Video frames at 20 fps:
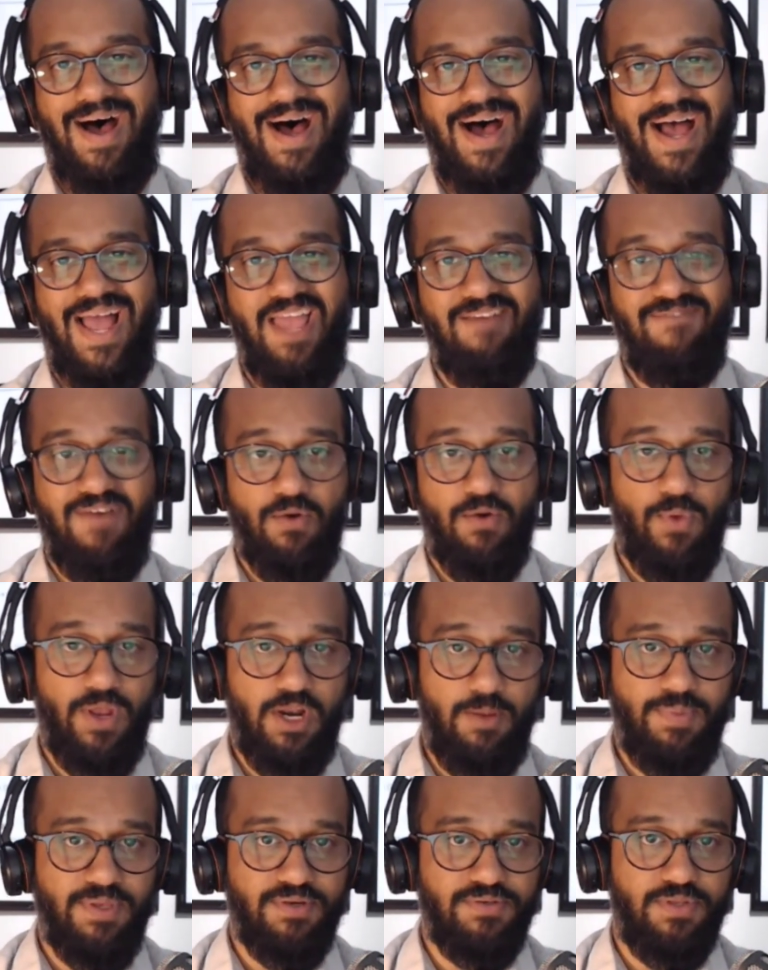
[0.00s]
if I run a
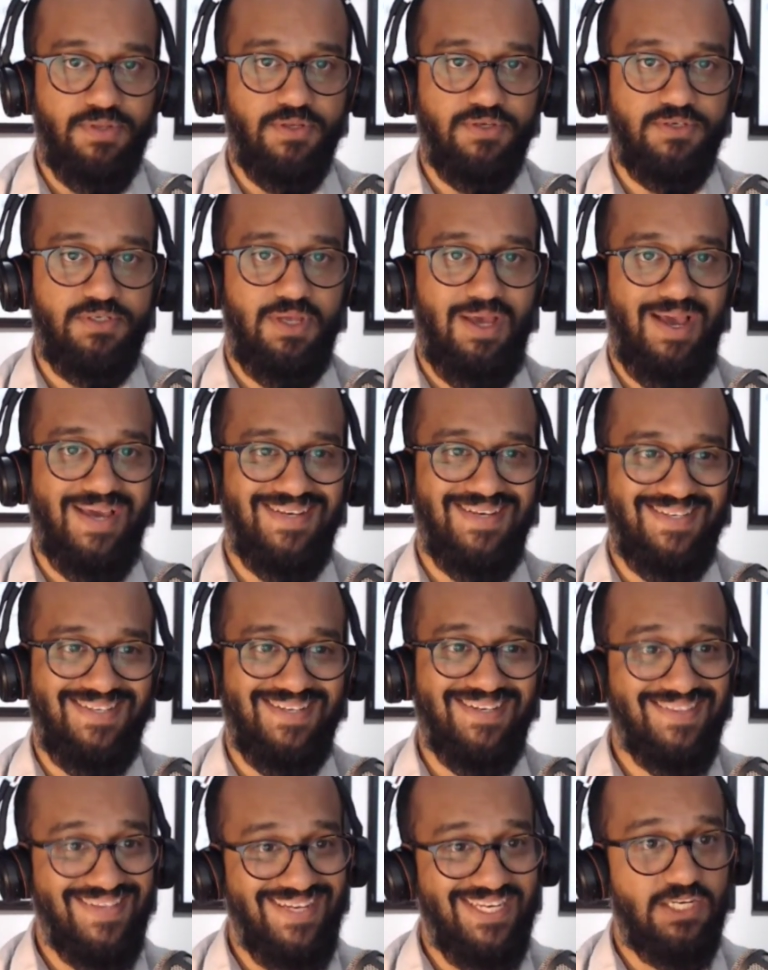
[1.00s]
business, I still
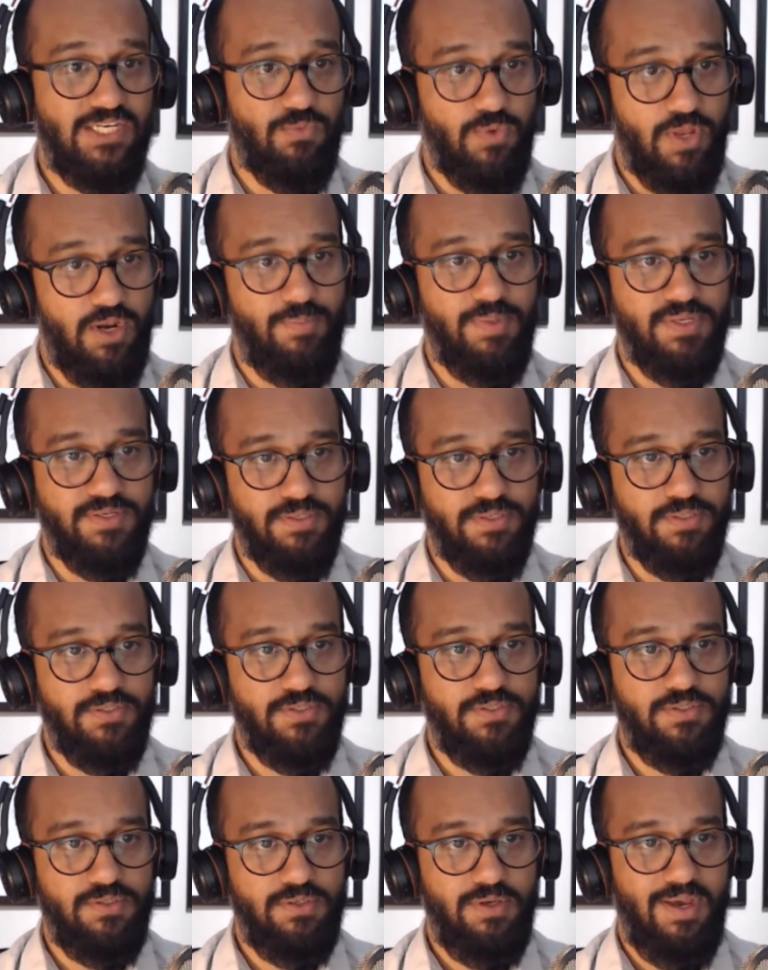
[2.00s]
need to run a
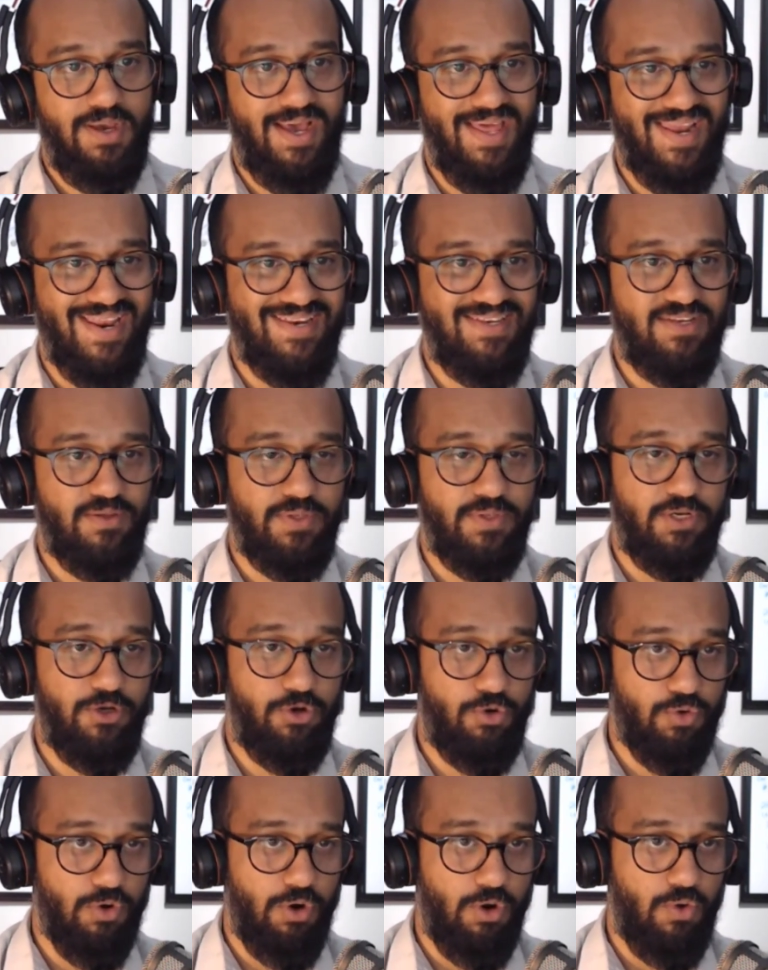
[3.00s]
business, and I still need to
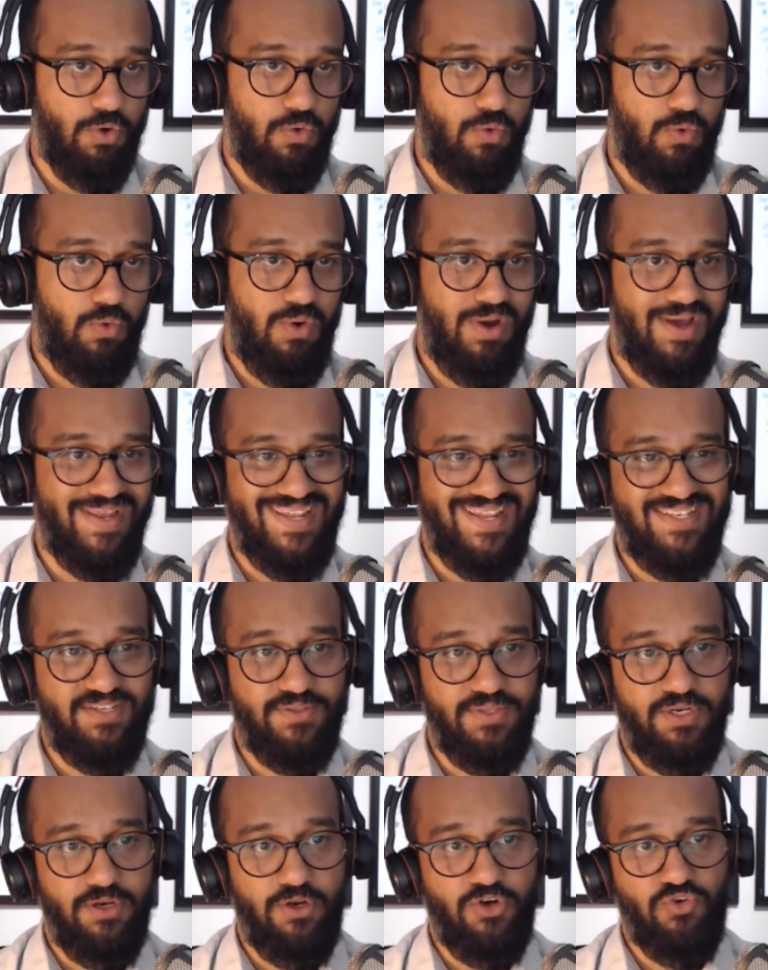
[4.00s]
grow, and I still need
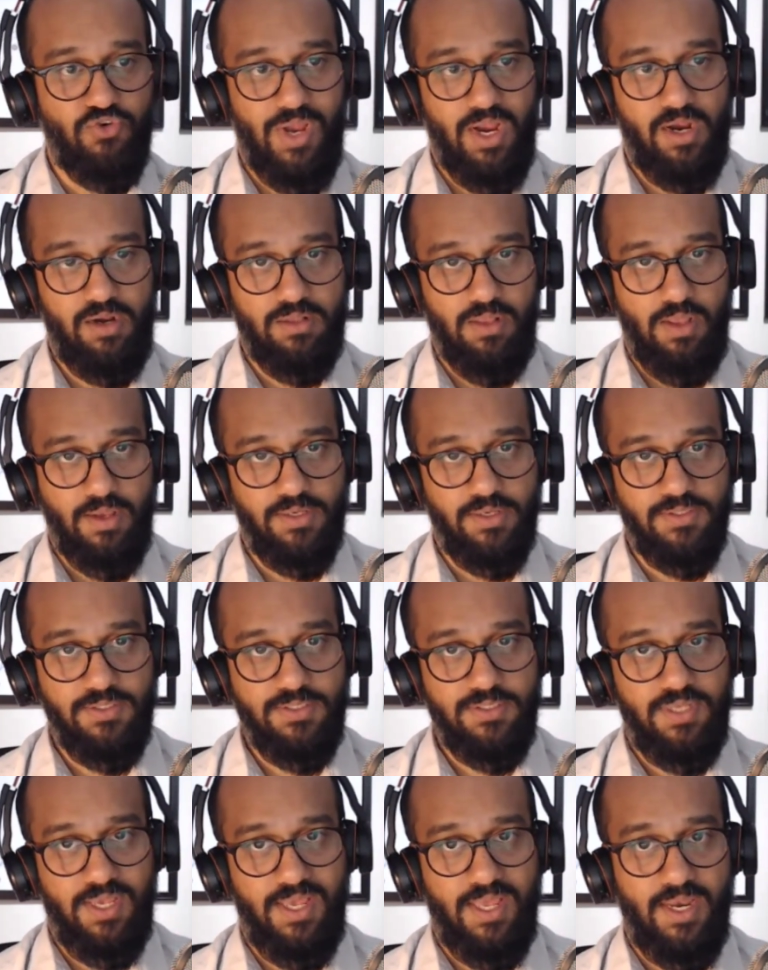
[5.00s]
to attract clients.
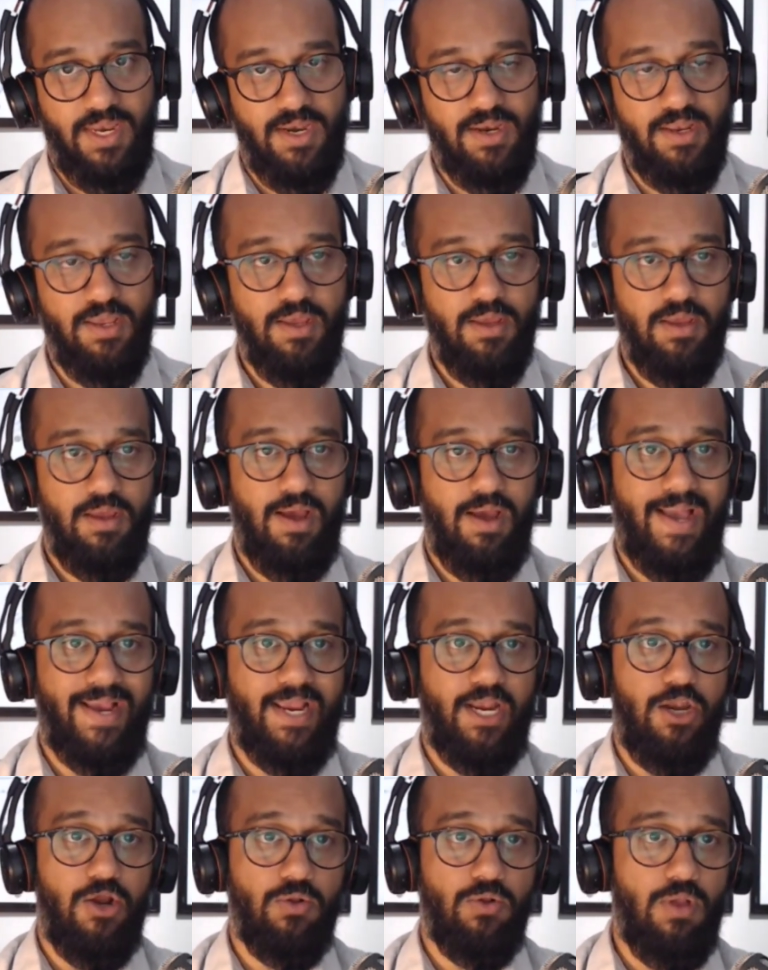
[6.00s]
And I can
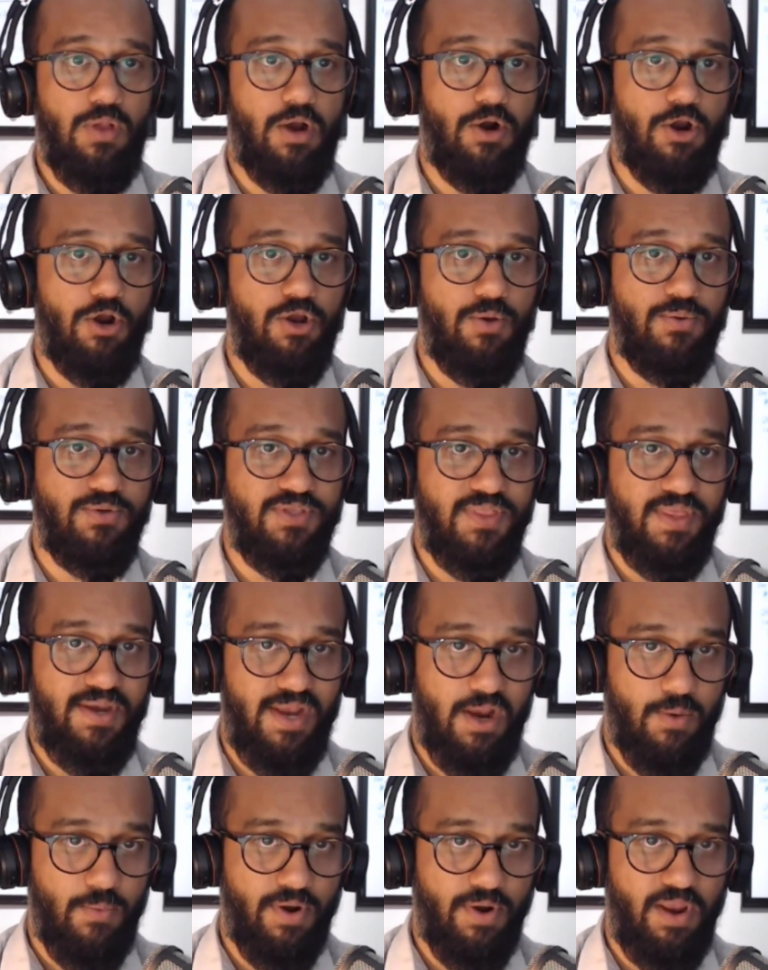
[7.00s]
no longer go to the
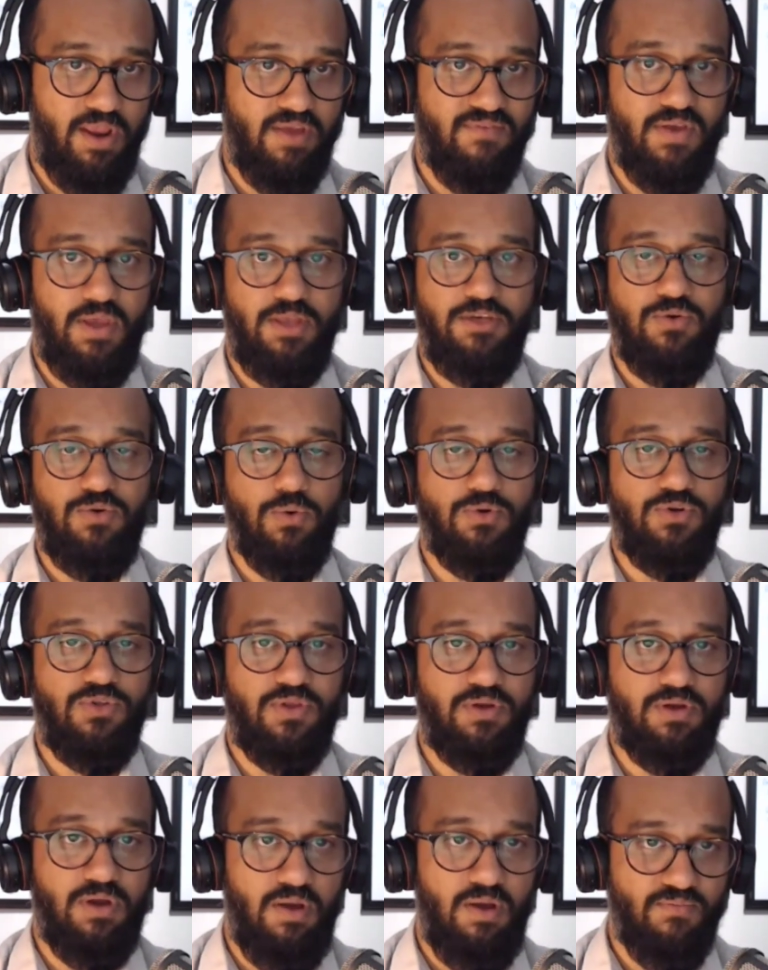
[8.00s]
networking event or to the
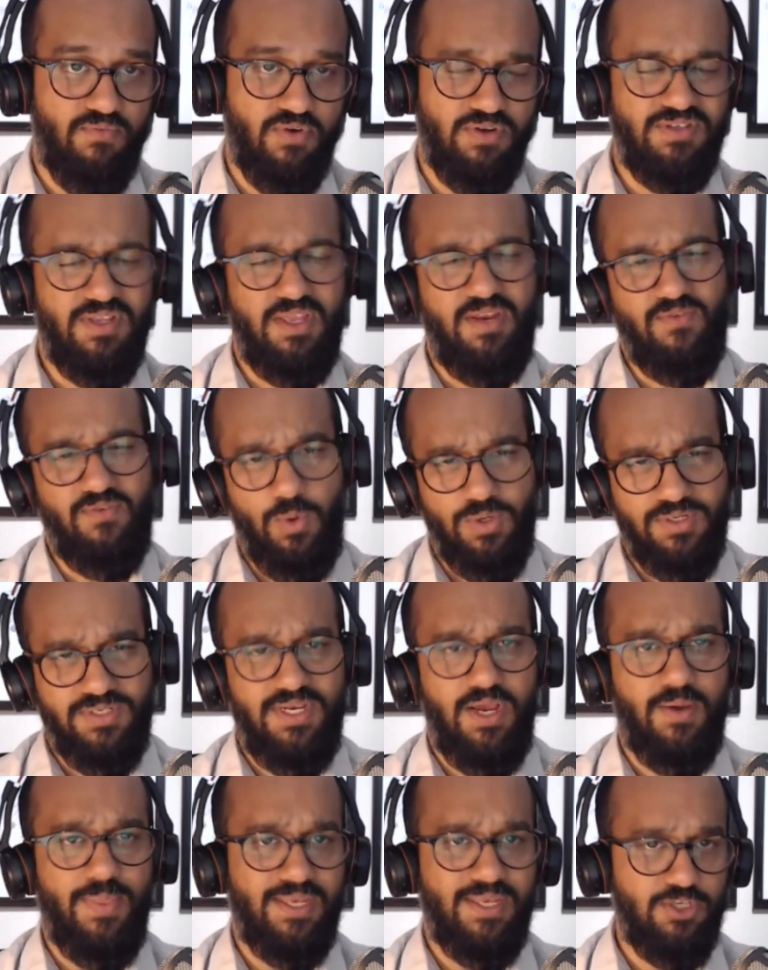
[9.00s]
conference. And of course,
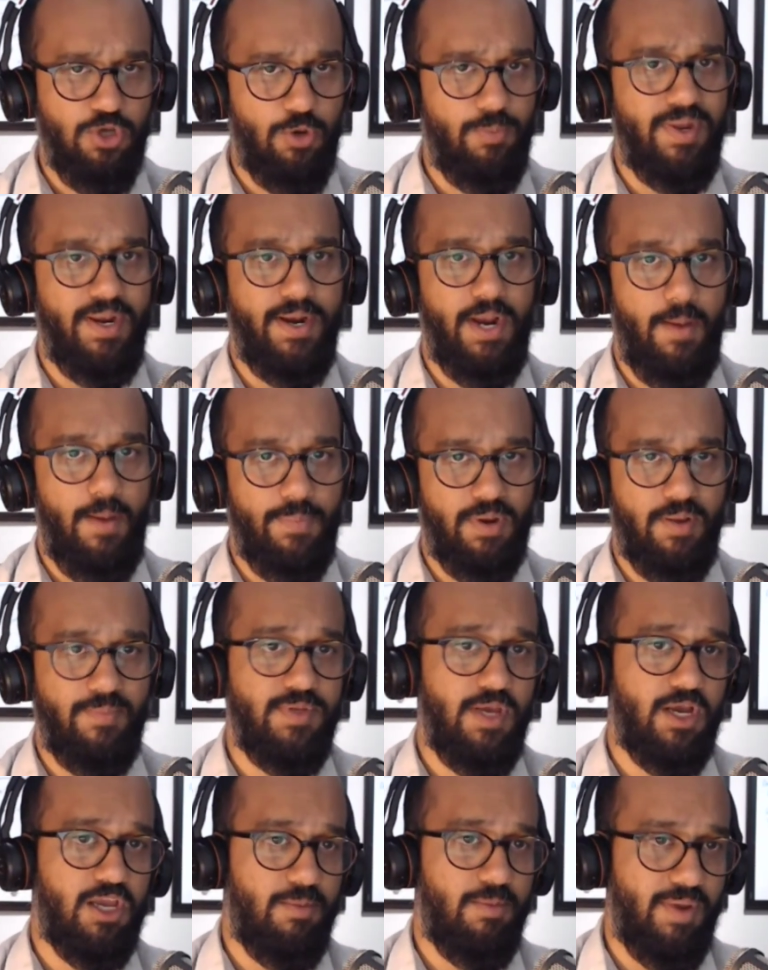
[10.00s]
now that's opening up, but I'm
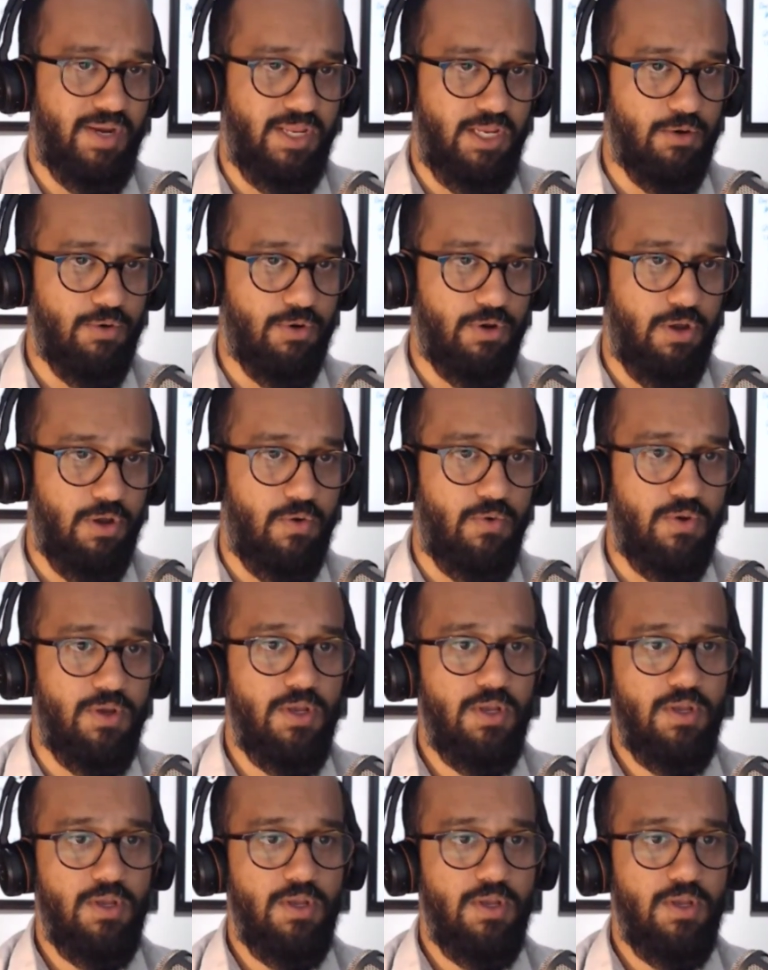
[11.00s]
talking about a year ago.